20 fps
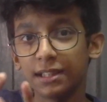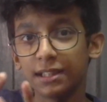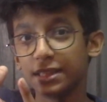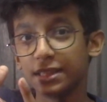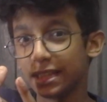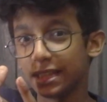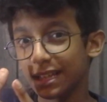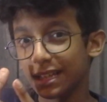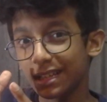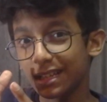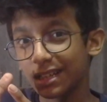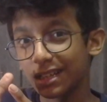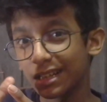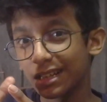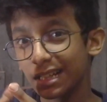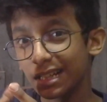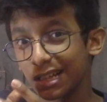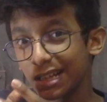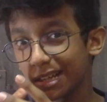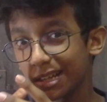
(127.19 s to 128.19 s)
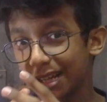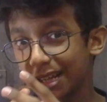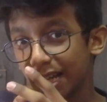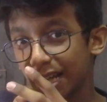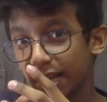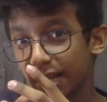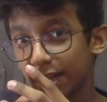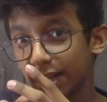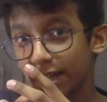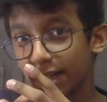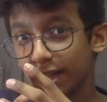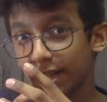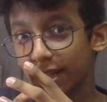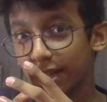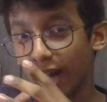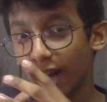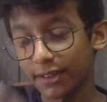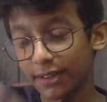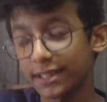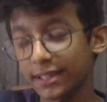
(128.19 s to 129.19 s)
The
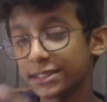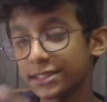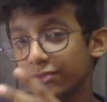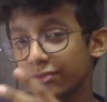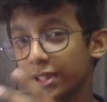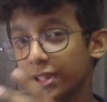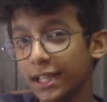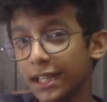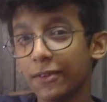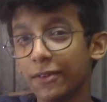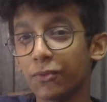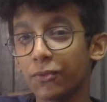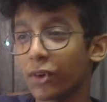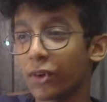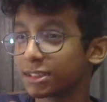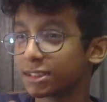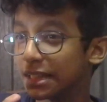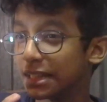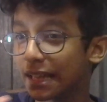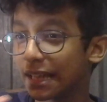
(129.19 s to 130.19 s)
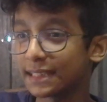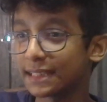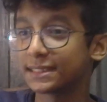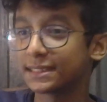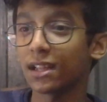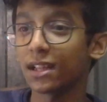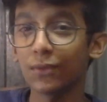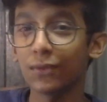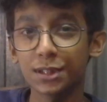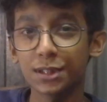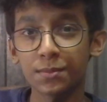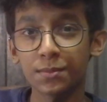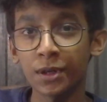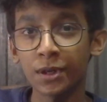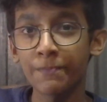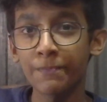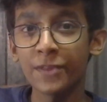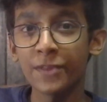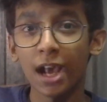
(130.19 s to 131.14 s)
contents of the leaf was crystal visible.